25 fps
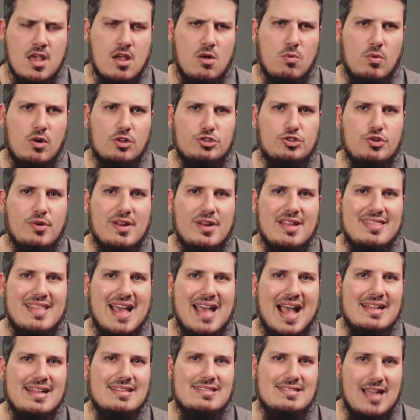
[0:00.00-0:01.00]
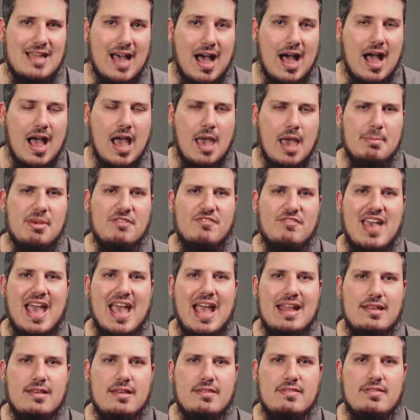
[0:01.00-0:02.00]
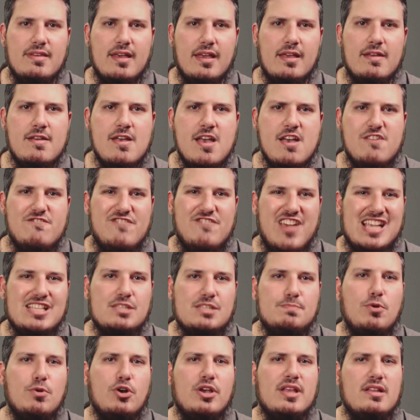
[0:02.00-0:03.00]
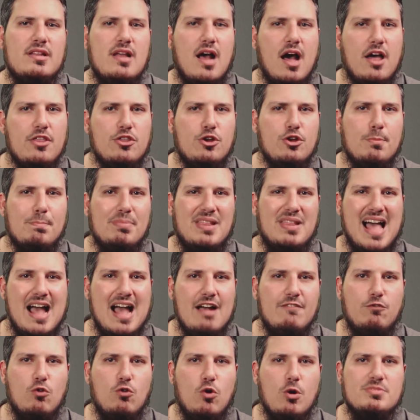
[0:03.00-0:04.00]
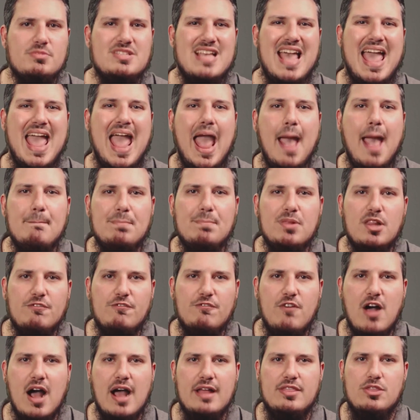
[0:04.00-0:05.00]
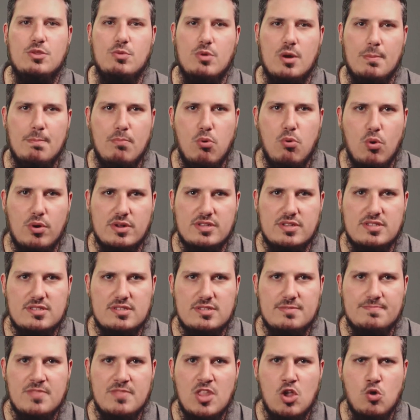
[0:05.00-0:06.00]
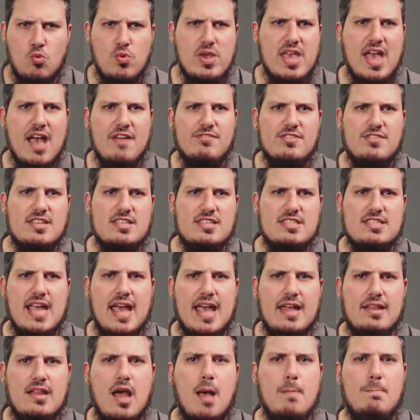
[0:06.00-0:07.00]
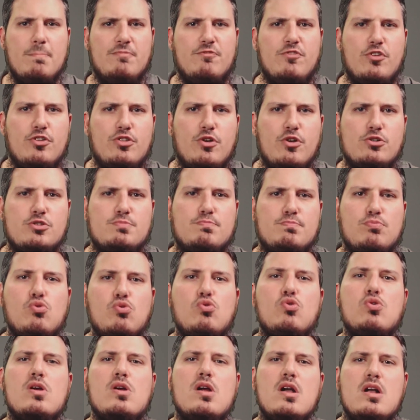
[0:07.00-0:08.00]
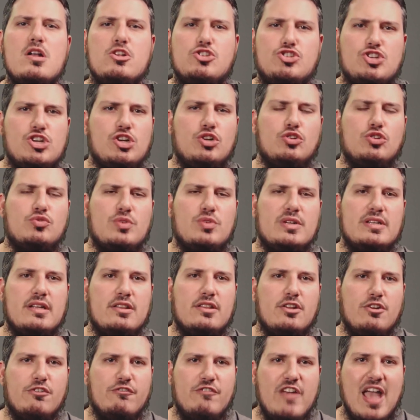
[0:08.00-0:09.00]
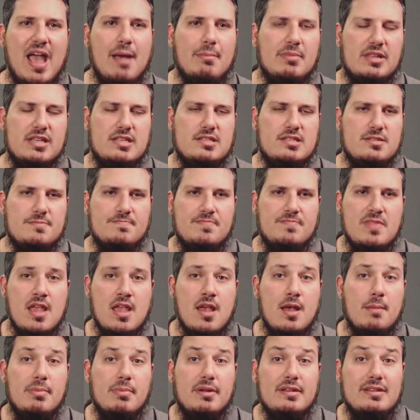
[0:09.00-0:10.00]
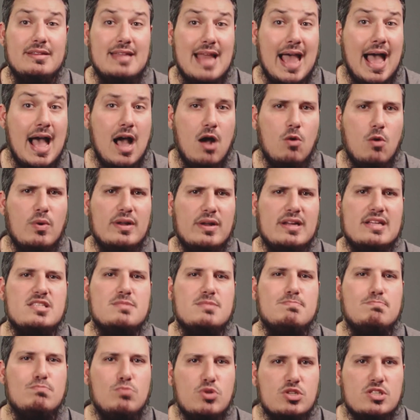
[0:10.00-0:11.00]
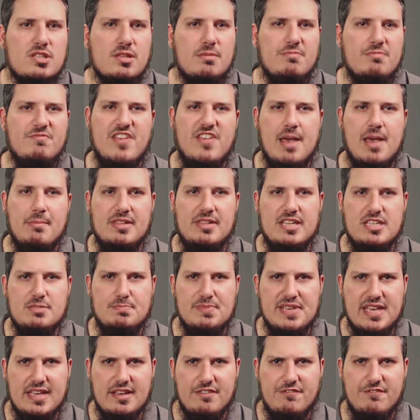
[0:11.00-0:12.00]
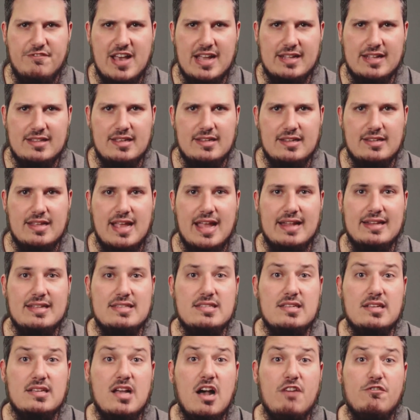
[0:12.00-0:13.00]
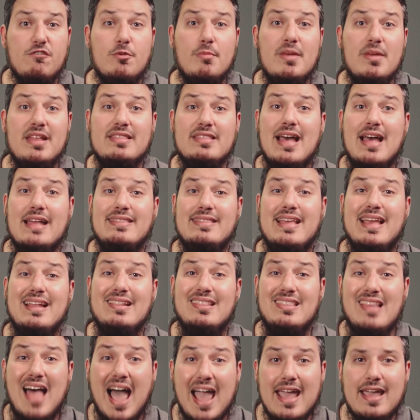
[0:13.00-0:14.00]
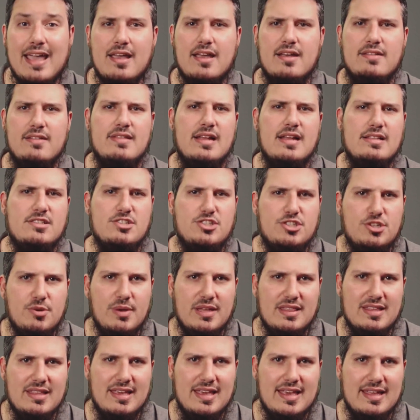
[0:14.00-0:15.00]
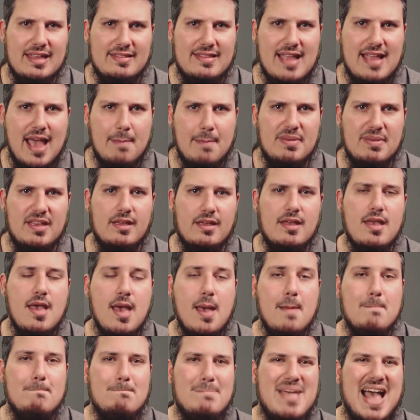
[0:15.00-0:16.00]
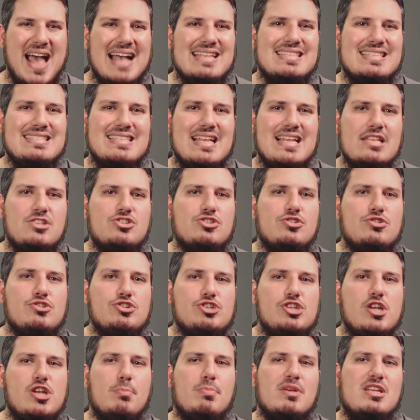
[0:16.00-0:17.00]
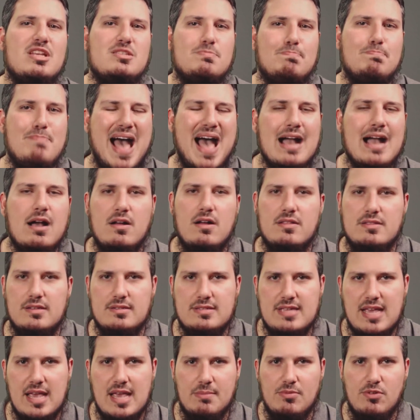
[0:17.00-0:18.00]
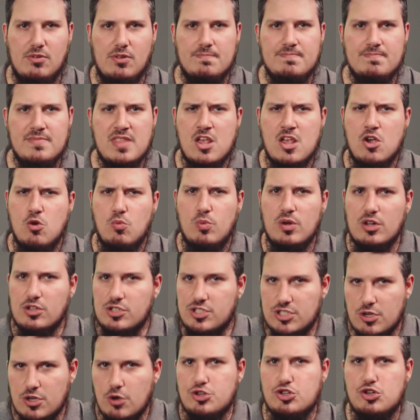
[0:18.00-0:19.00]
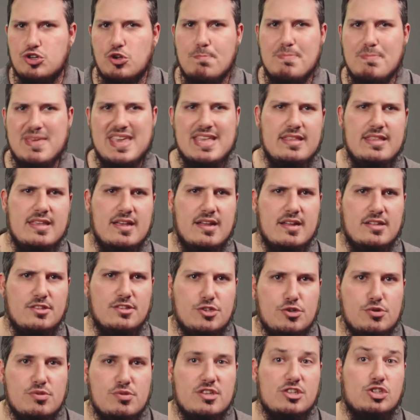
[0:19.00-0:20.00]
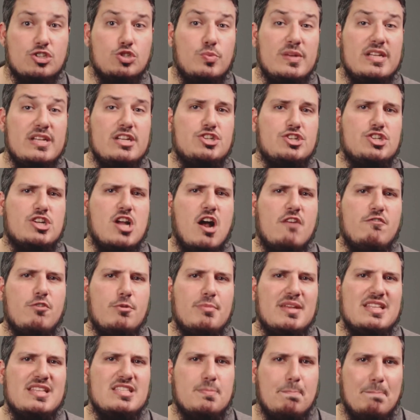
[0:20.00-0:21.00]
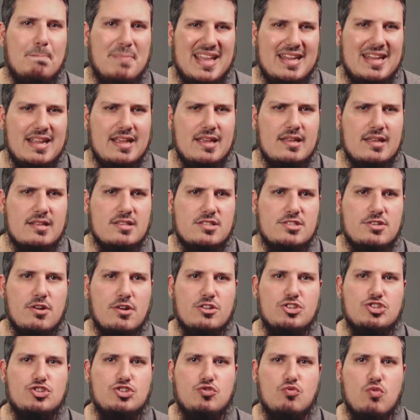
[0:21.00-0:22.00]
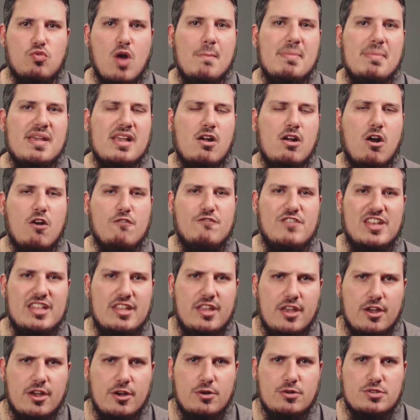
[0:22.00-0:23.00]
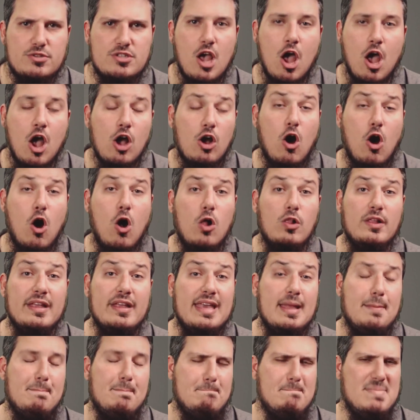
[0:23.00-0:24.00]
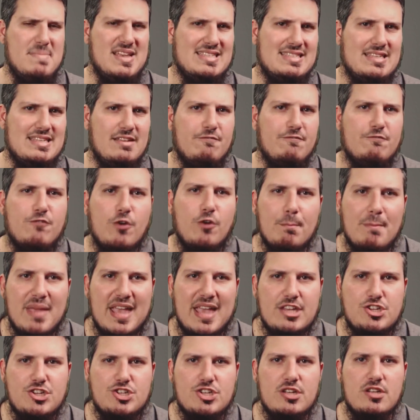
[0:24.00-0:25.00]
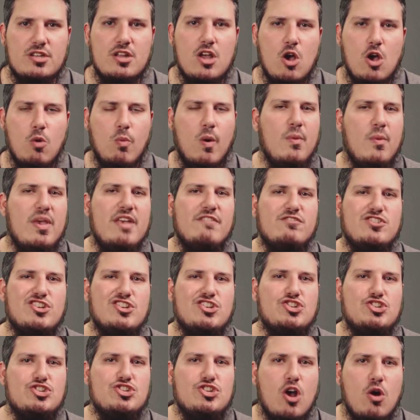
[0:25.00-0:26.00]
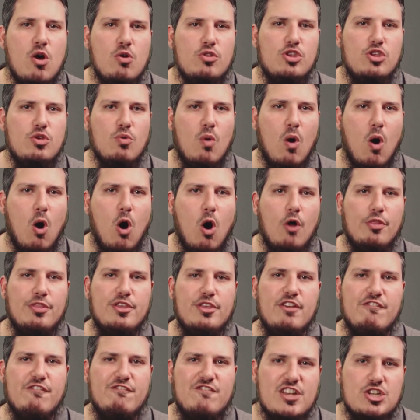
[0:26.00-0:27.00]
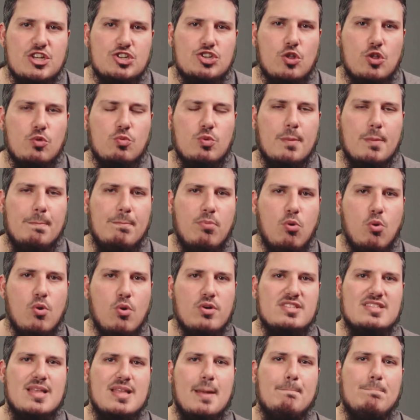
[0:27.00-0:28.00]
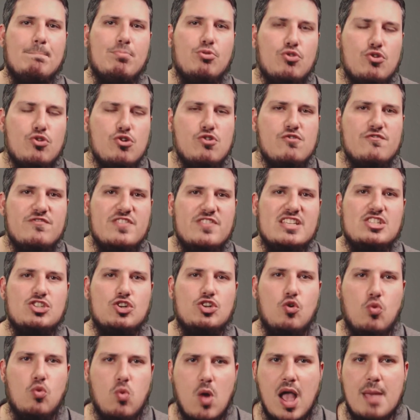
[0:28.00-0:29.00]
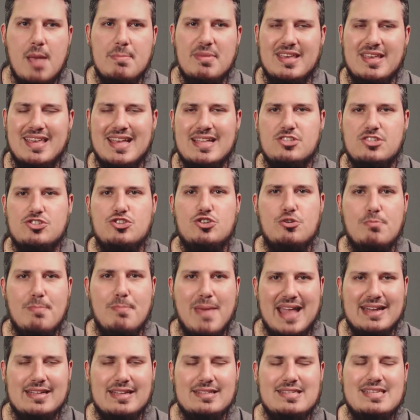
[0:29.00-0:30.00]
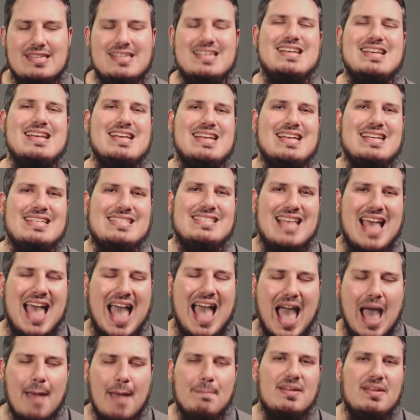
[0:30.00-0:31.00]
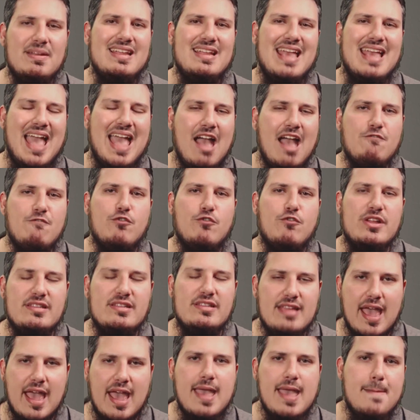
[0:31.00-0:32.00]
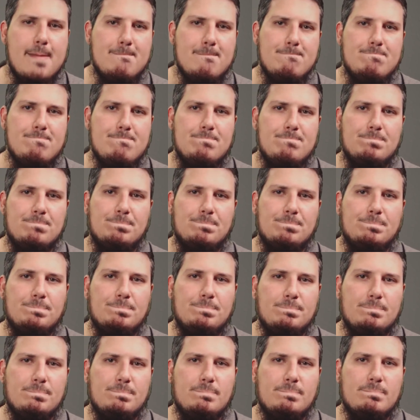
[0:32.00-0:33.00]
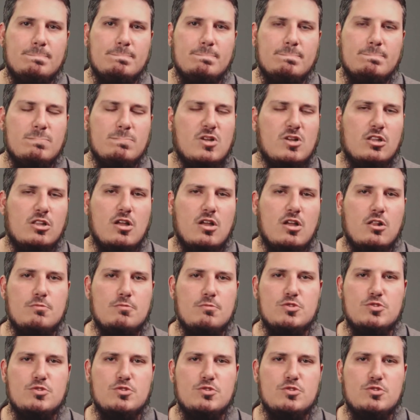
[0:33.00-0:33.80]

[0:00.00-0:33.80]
Well, during that time, if anything, Facebook and other platforms amplified the reports. We have to stand up for those poor children and their families. But now, when it's Muslim families being affected and it's a government that they like that's doing the kidnapping, mass censorship is back on the table. Will social media do the Swedish government's bidding and start scrubbing our videos, calling it misinformation, when we have just shown you all the official reports that prove this crime against humanity is happening every day? Allah